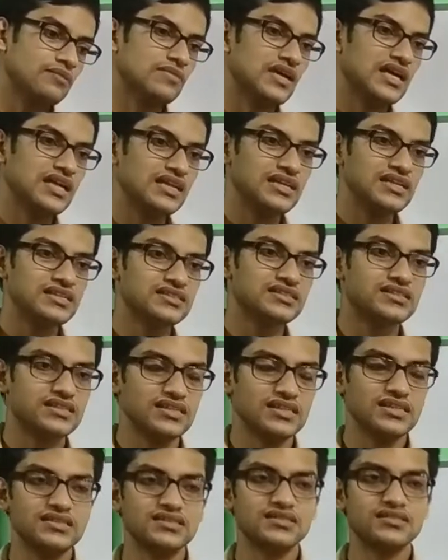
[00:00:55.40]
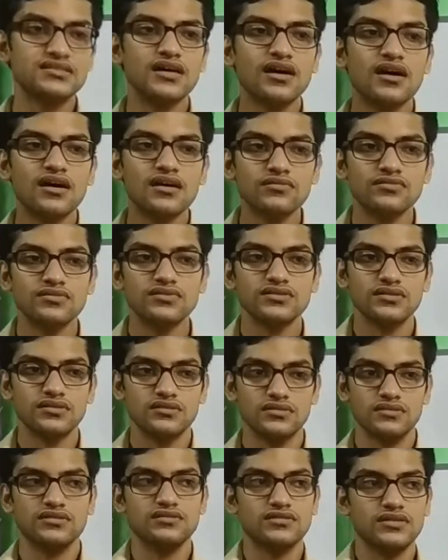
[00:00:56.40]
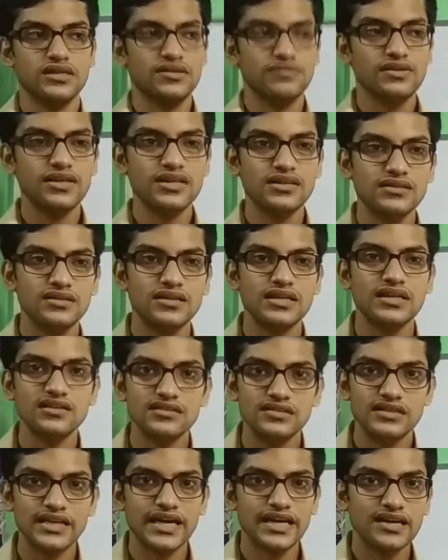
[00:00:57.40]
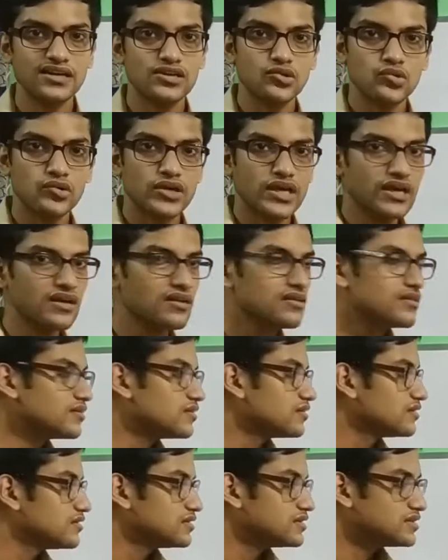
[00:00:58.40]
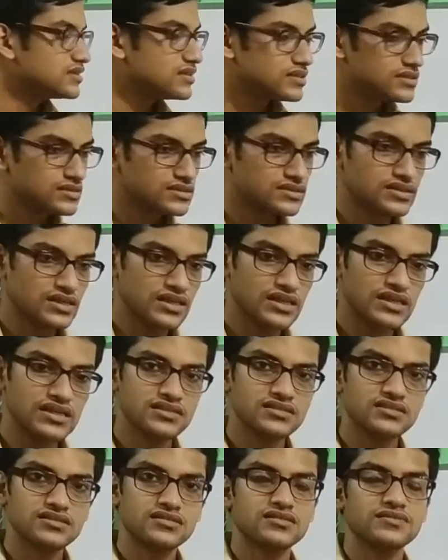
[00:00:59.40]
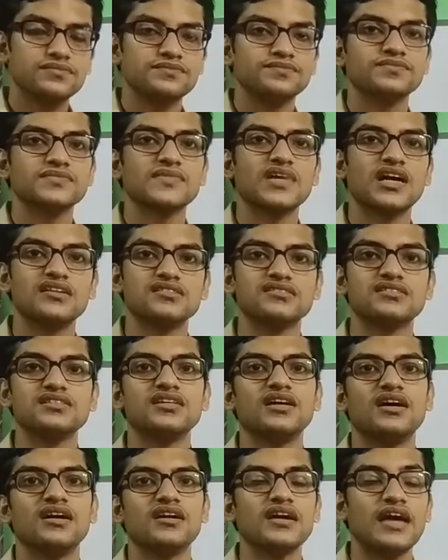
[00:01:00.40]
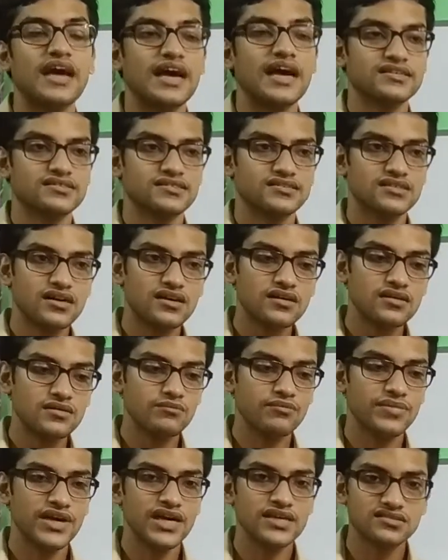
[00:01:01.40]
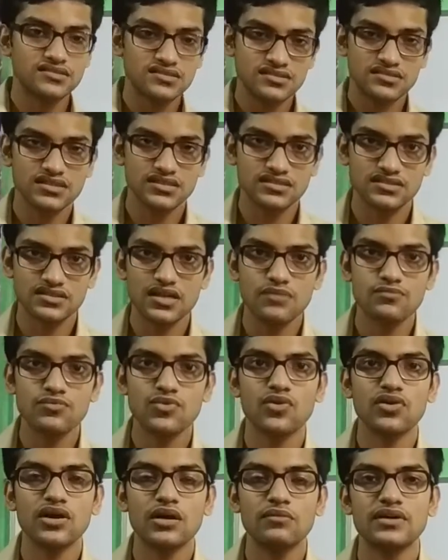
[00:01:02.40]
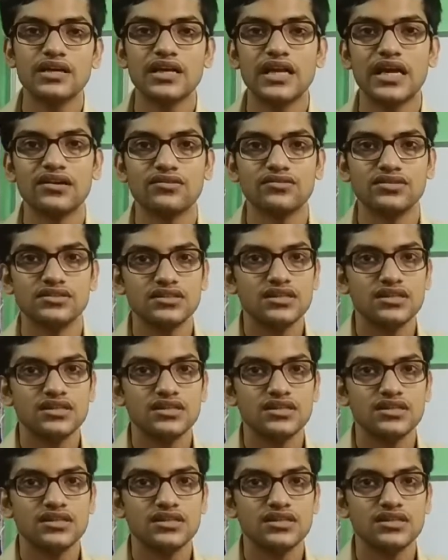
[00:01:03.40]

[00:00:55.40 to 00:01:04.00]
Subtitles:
mainly C is the even till date today, C is considered as the best system programming language.